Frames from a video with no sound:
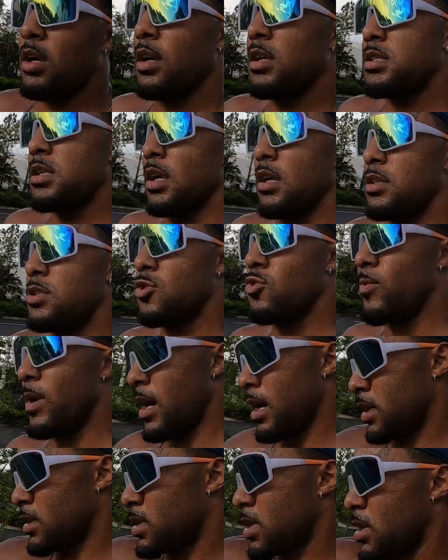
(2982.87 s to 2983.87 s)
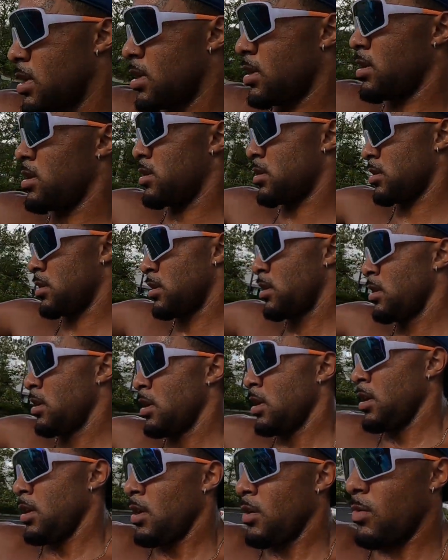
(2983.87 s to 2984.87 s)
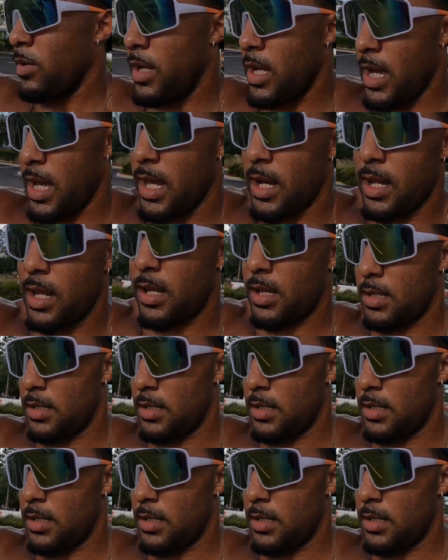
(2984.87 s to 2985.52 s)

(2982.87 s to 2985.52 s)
Solid 2 miles. We had